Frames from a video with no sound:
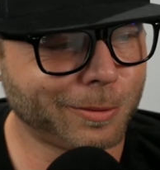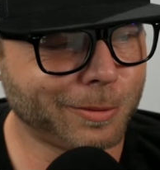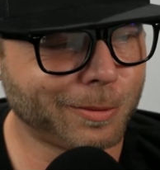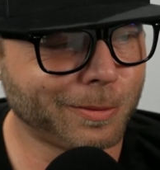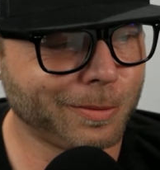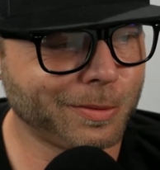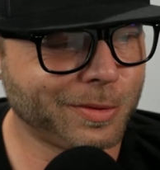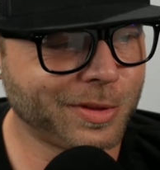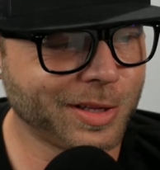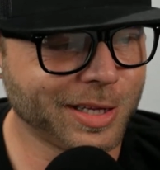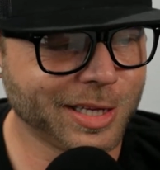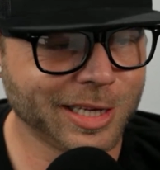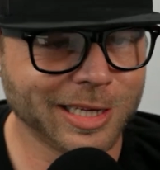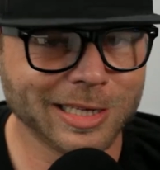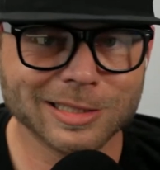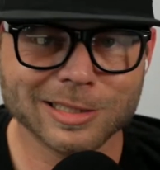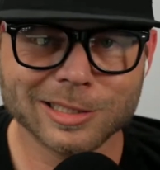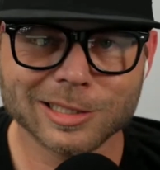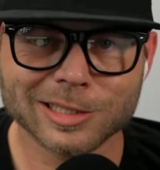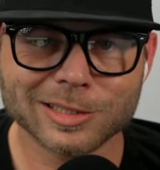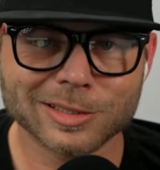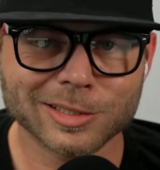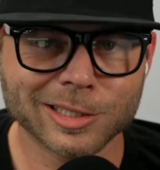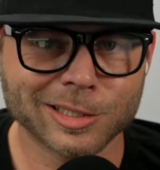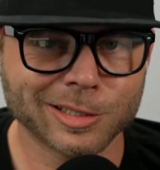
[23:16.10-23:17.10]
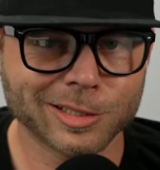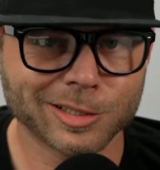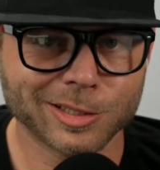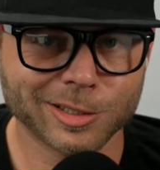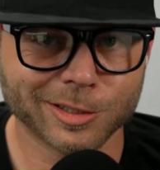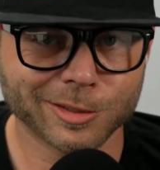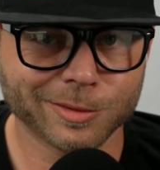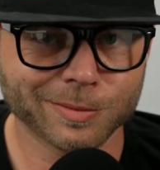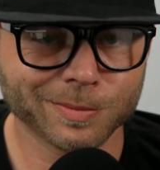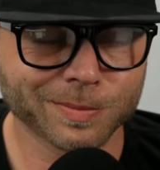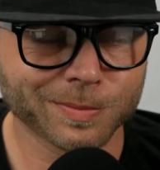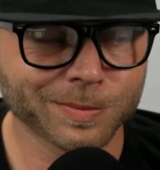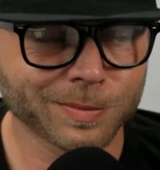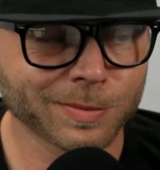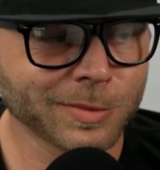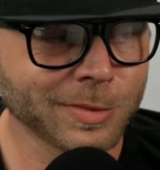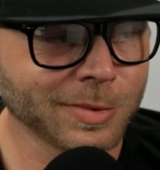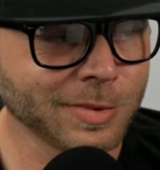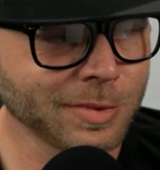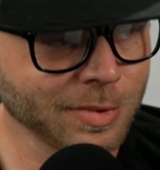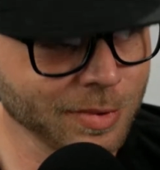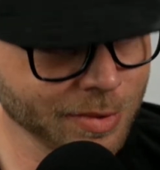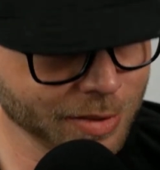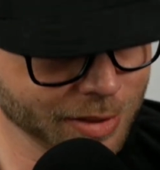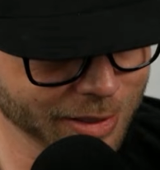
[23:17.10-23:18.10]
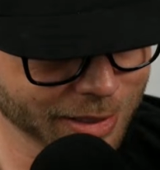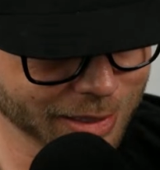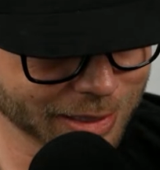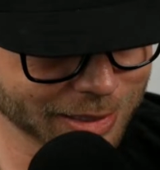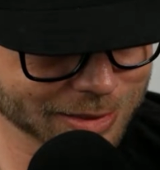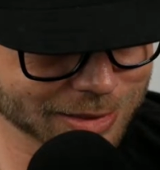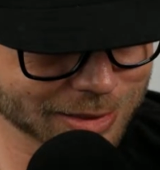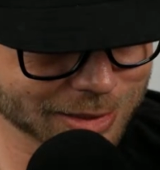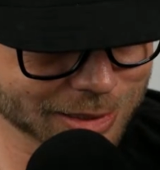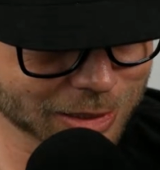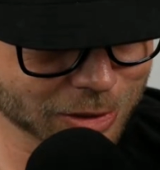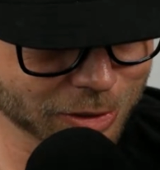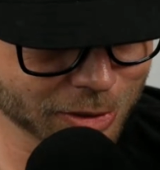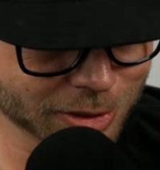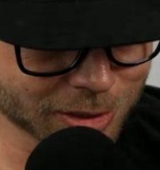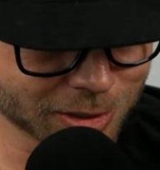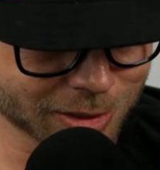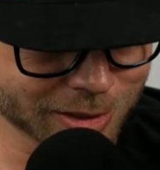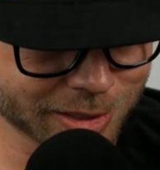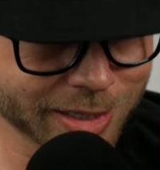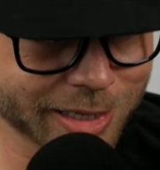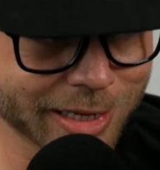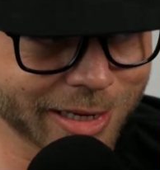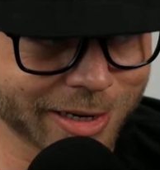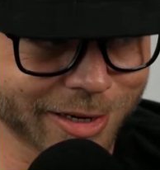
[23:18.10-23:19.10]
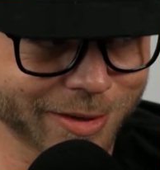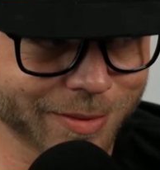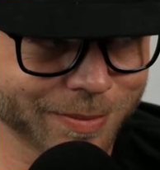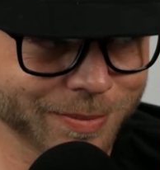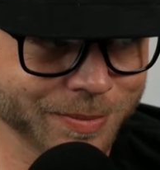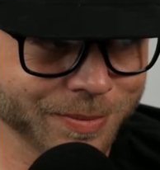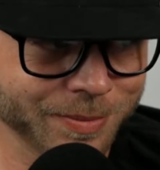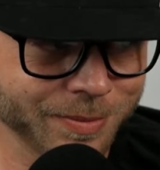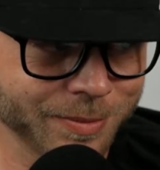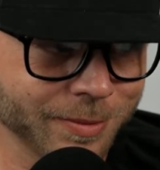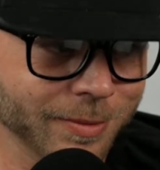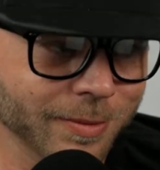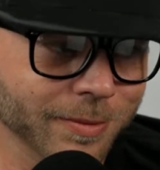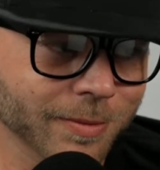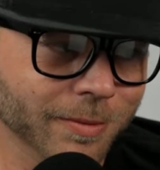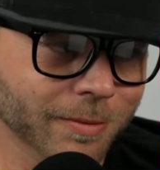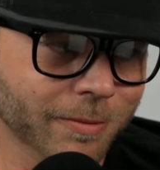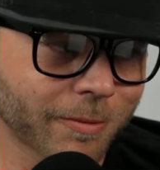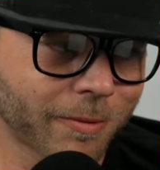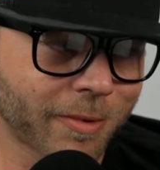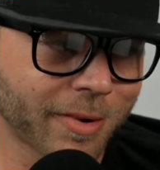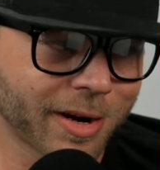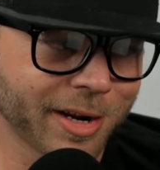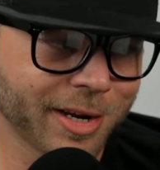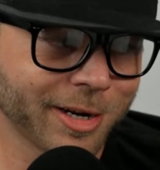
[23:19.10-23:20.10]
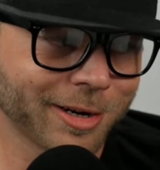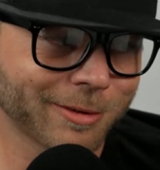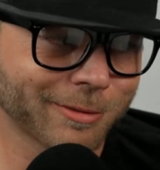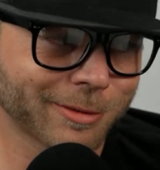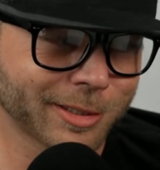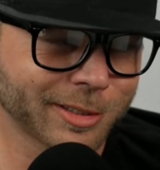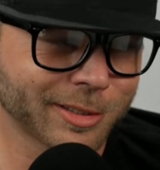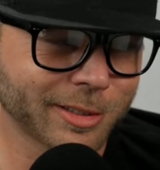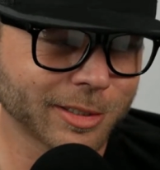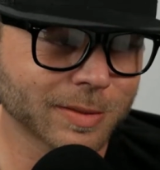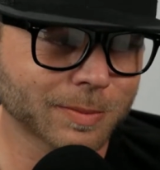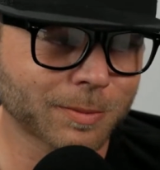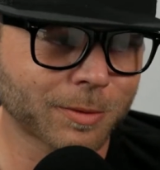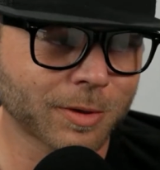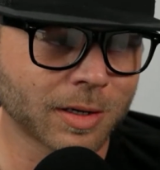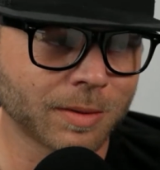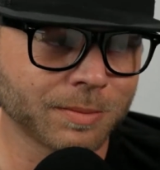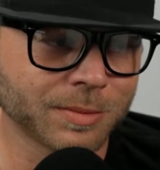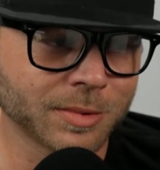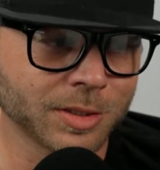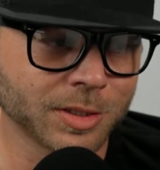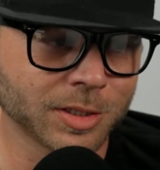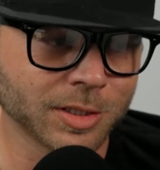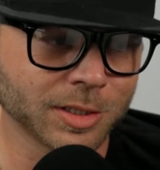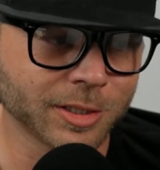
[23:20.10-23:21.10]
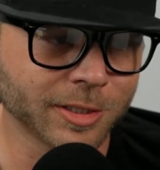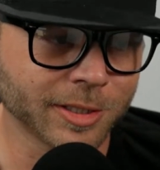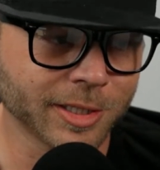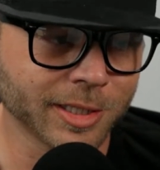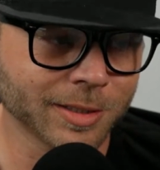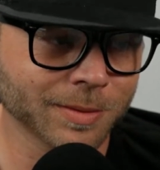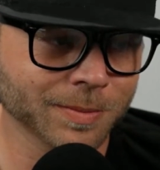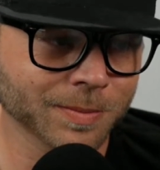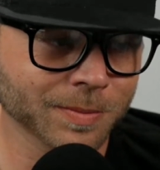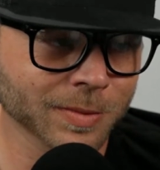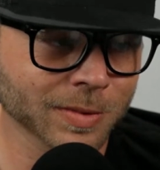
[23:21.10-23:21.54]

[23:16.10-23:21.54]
the easiest thing to do is to click on edit right here where it says prompt engineering.